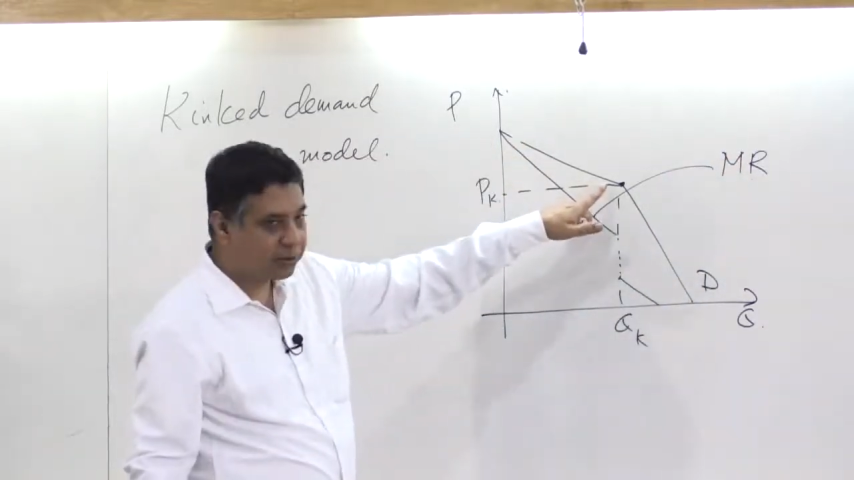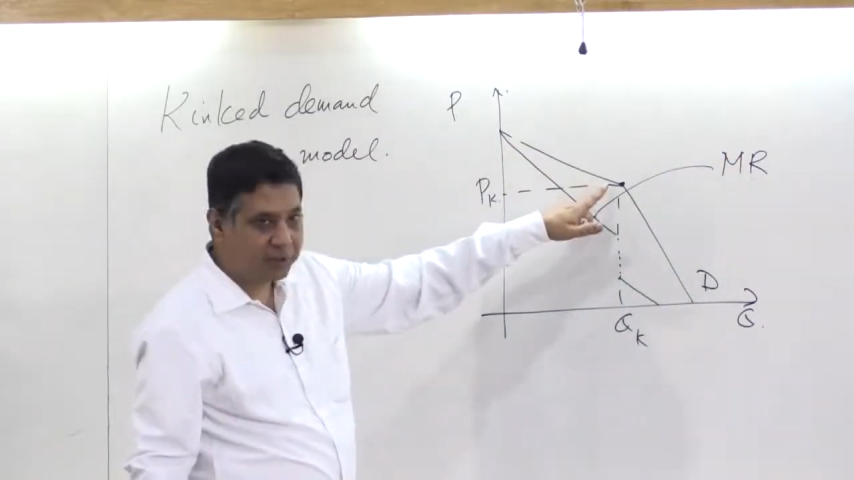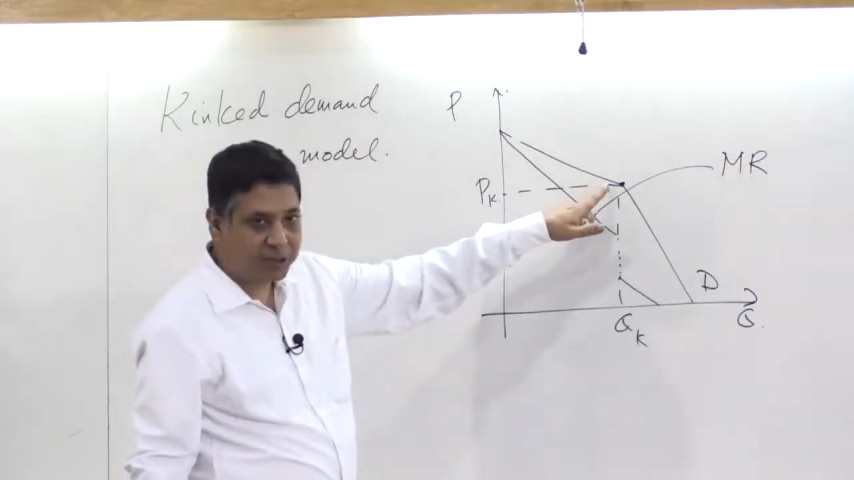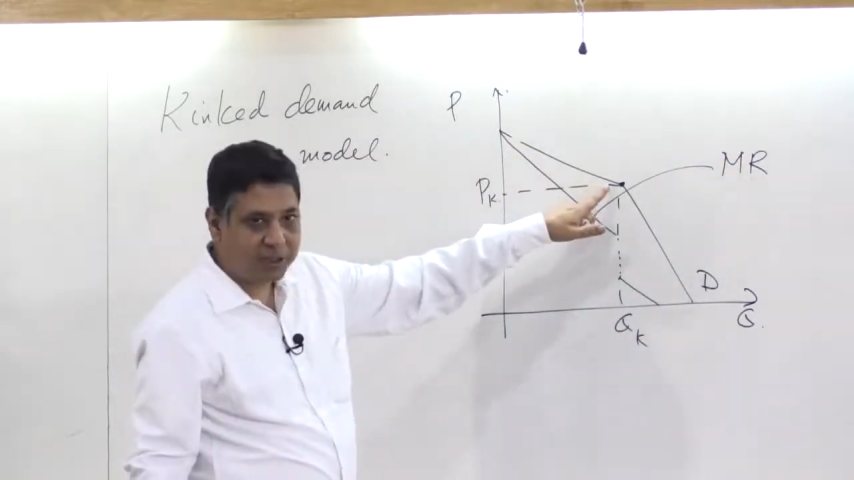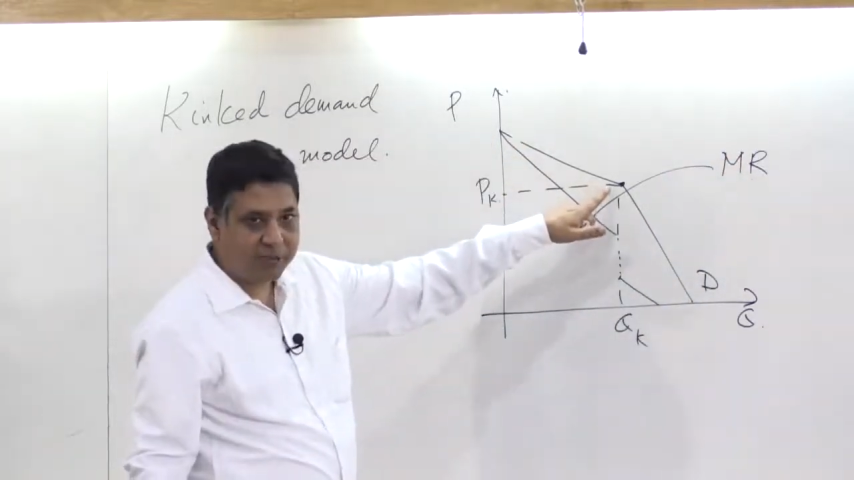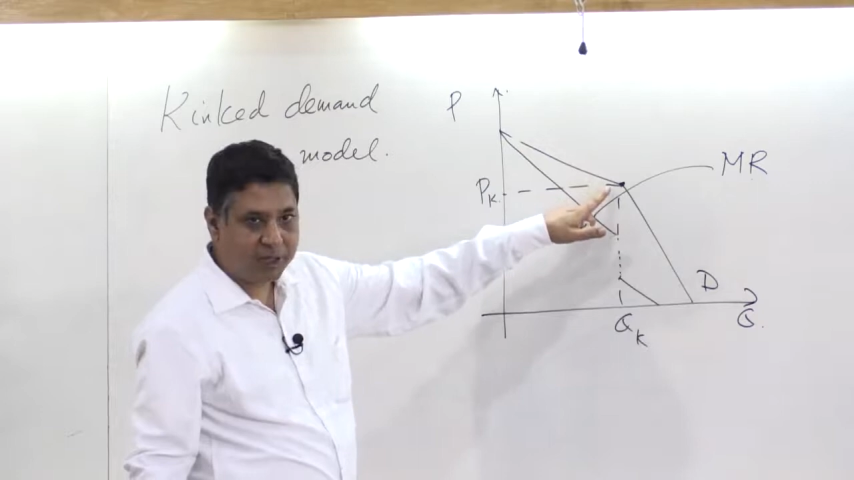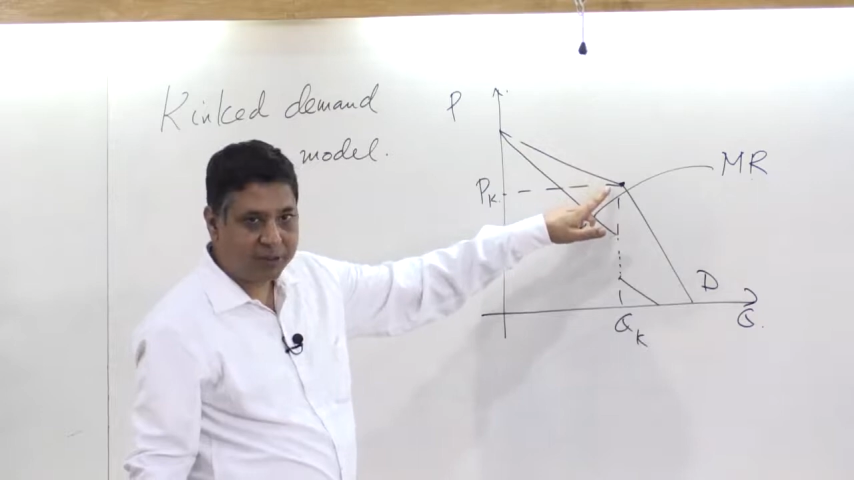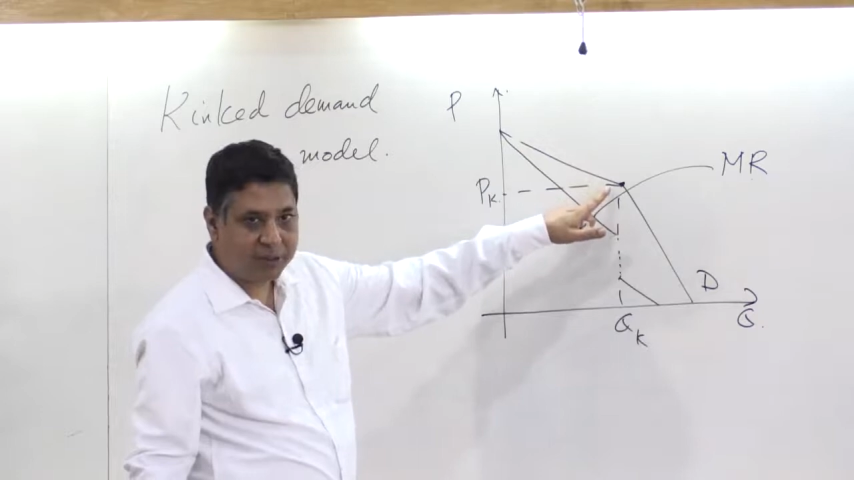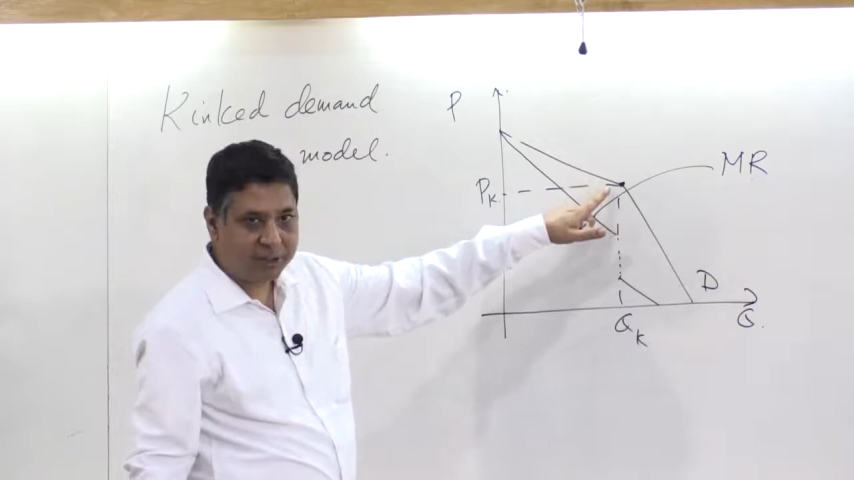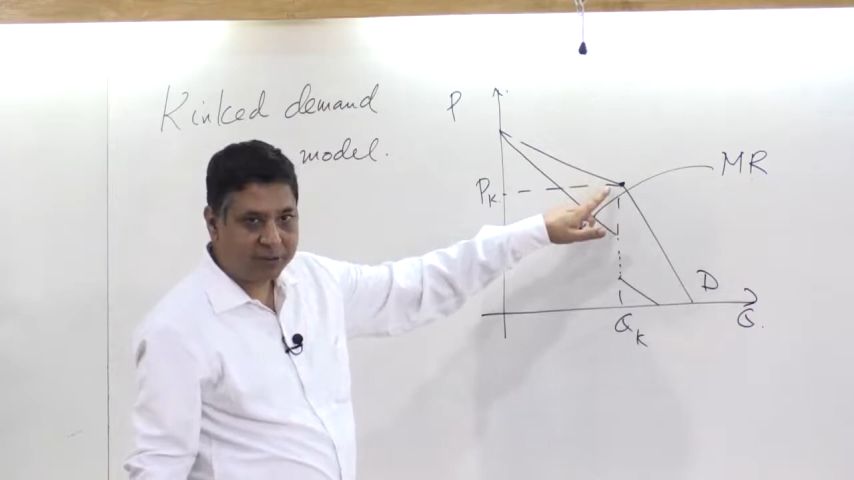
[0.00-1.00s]
to this
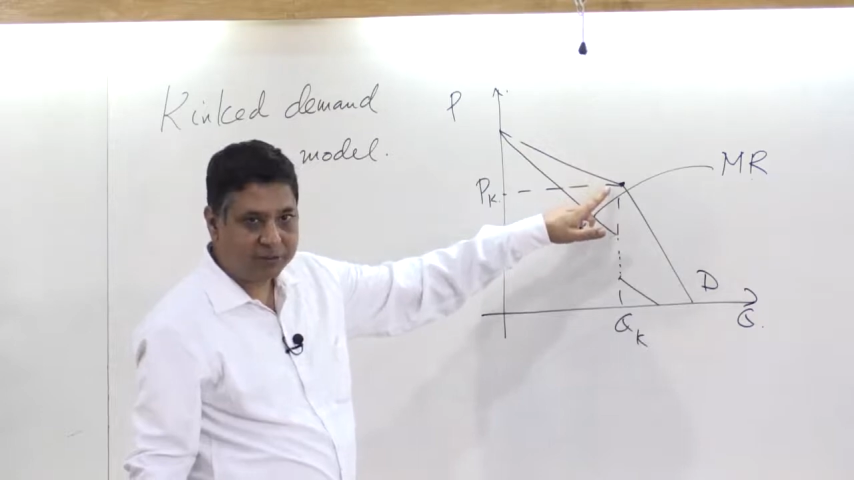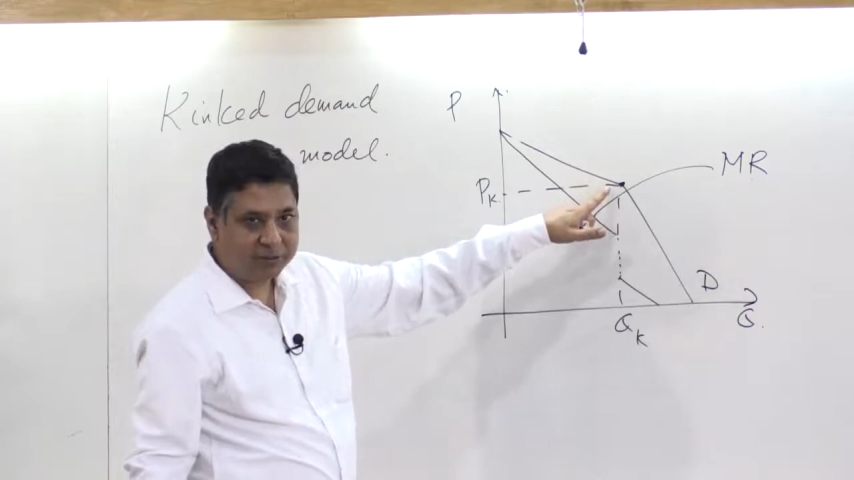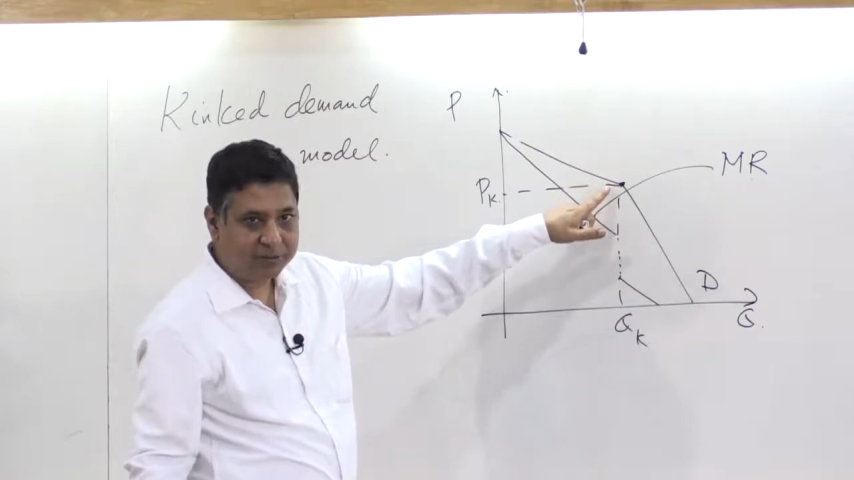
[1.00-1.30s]
demand curve,